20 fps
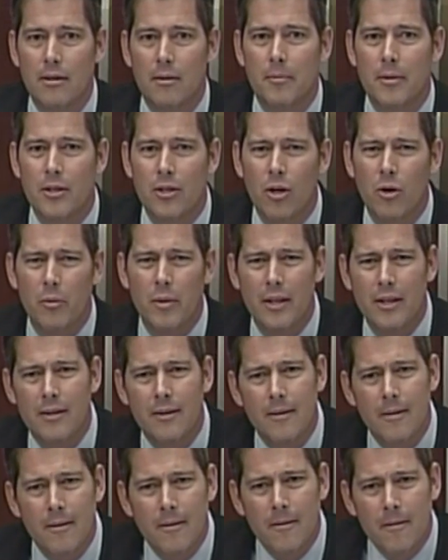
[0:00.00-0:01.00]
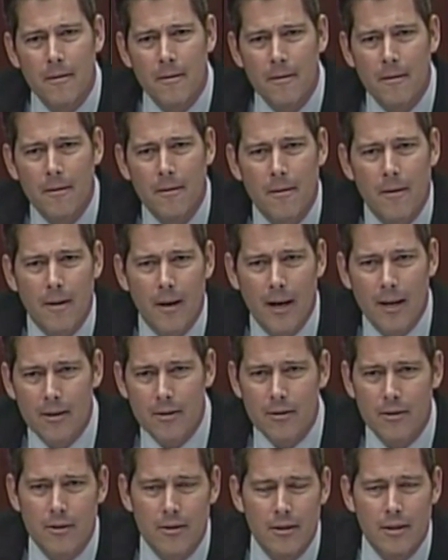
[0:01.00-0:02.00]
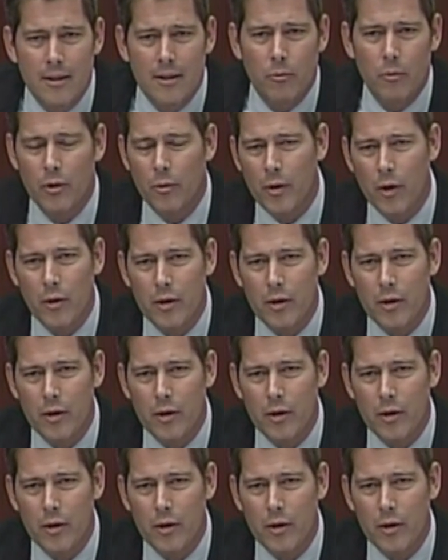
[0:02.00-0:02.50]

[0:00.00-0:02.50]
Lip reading: I mean, don't we don't